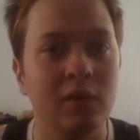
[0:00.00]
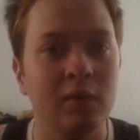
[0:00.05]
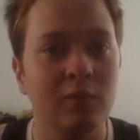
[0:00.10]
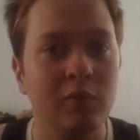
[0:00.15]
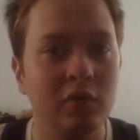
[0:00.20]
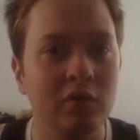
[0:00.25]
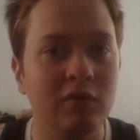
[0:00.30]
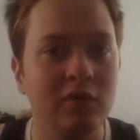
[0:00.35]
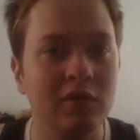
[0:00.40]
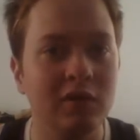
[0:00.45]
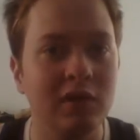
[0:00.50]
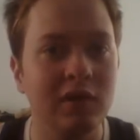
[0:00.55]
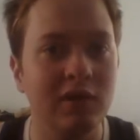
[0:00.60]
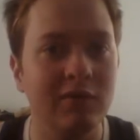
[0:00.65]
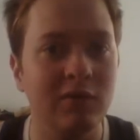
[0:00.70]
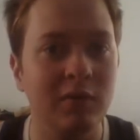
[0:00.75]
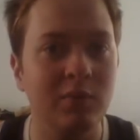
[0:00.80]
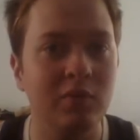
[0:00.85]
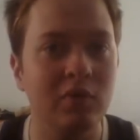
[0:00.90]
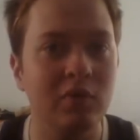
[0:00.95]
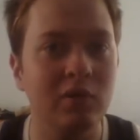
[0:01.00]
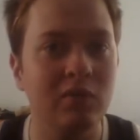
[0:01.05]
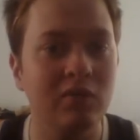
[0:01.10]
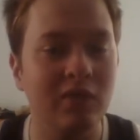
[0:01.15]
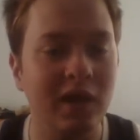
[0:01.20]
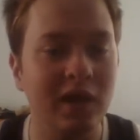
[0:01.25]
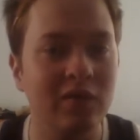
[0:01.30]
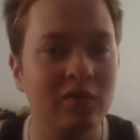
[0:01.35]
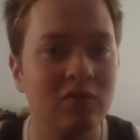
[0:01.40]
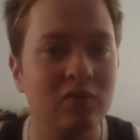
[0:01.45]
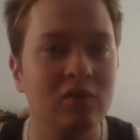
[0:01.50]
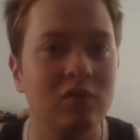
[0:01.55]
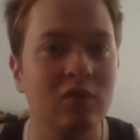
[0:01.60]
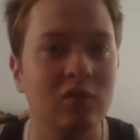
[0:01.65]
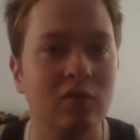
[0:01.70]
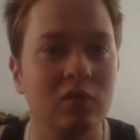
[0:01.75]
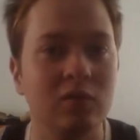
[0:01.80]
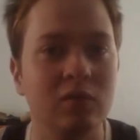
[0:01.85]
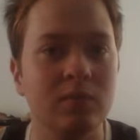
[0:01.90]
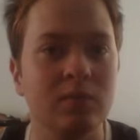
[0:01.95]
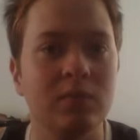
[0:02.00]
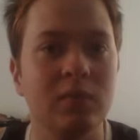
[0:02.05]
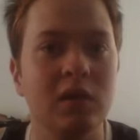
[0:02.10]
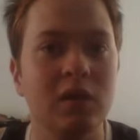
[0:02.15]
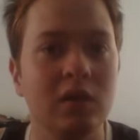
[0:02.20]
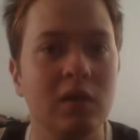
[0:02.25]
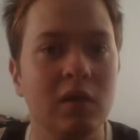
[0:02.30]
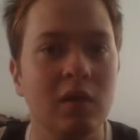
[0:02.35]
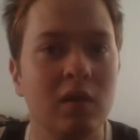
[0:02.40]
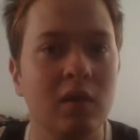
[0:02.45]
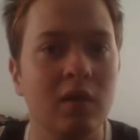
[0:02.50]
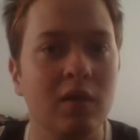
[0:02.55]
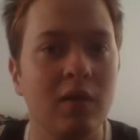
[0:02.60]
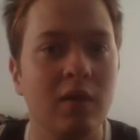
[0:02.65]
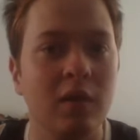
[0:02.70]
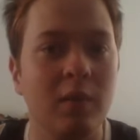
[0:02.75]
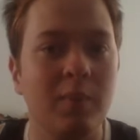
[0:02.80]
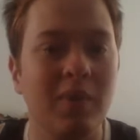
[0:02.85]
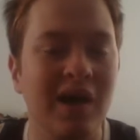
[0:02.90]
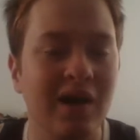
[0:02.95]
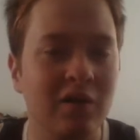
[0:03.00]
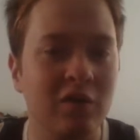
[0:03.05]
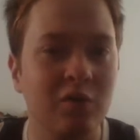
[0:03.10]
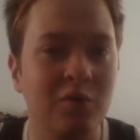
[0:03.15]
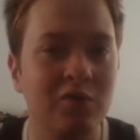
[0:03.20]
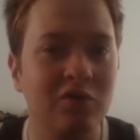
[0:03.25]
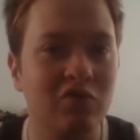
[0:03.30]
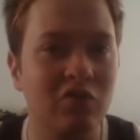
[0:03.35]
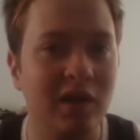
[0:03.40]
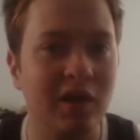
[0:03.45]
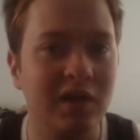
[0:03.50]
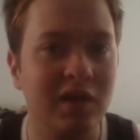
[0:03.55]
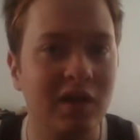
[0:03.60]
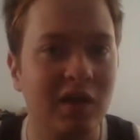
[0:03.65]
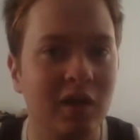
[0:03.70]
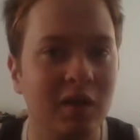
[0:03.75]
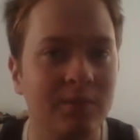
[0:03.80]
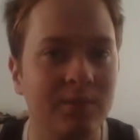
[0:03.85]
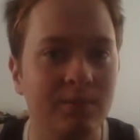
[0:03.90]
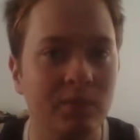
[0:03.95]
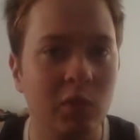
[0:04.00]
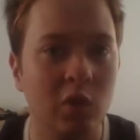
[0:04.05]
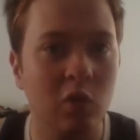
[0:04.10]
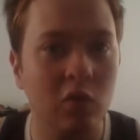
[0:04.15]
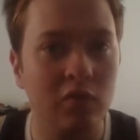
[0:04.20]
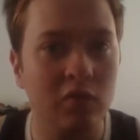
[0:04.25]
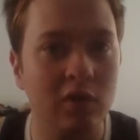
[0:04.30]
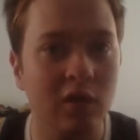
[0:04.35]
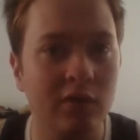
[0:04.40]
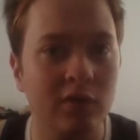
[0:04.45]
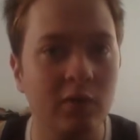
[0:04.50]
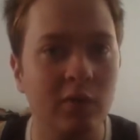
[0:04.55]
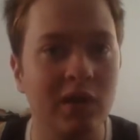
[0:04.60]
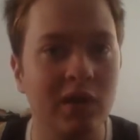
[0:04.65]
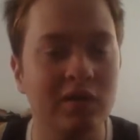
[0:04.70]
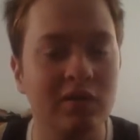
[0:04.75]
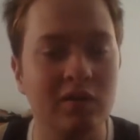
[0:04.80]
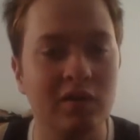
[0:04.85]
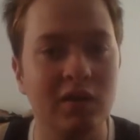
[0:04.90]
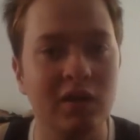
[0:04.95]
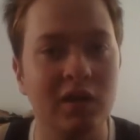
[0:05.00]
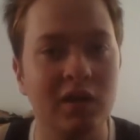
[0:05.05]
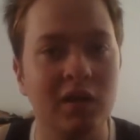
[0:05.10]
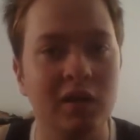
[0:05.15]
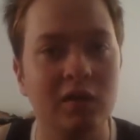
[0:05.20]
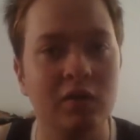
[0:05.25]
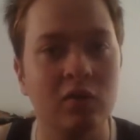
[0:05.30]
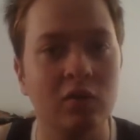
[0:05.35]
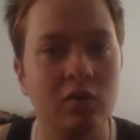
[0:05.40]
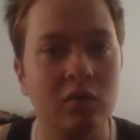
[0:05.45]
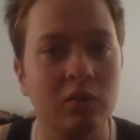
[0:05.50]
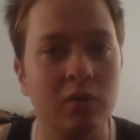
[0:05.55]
But Liverpool invest, you know, backup striker, hopefully on the way today, you know.